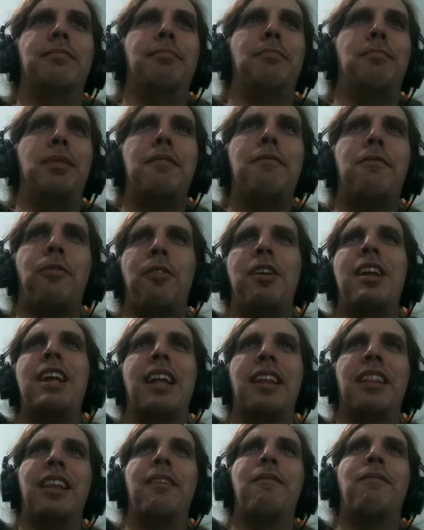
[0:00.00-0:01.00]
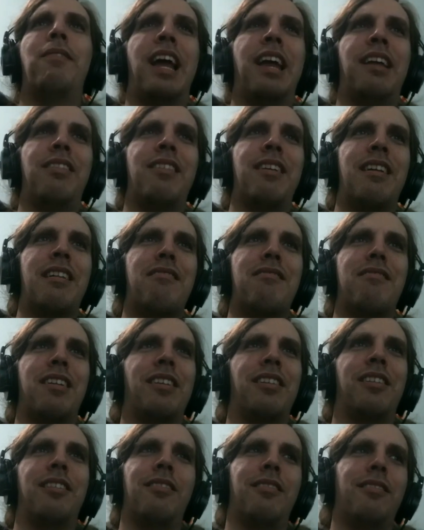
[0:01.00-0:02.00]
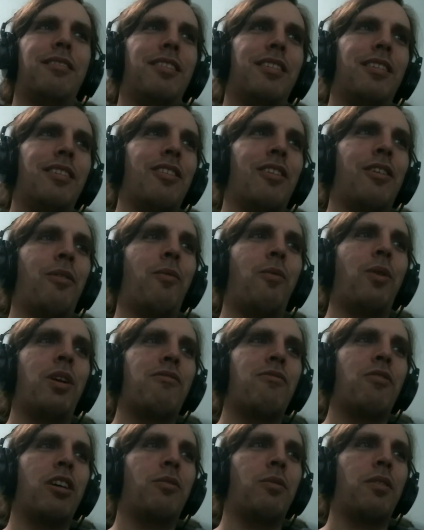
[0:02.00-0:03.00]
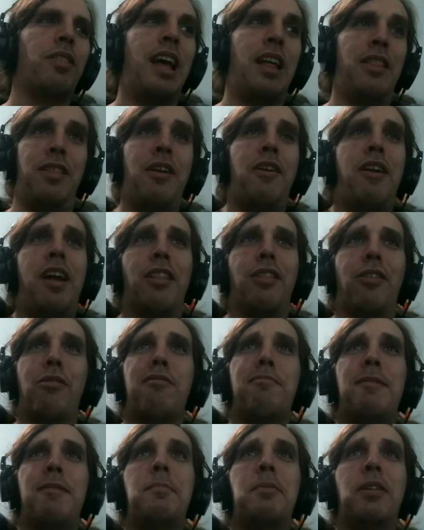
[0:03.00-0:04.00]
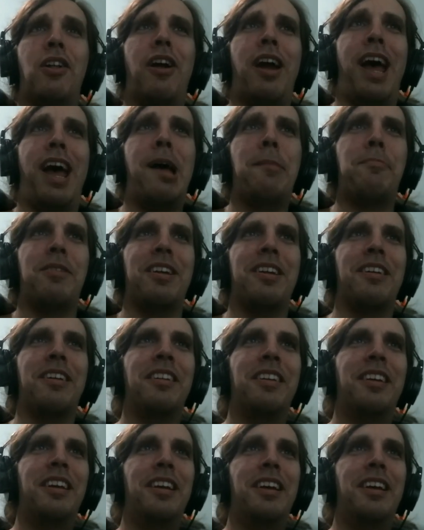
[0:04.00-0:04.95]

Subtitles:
be free and live like this? And, you know, what's wrong with that? Those people are happy.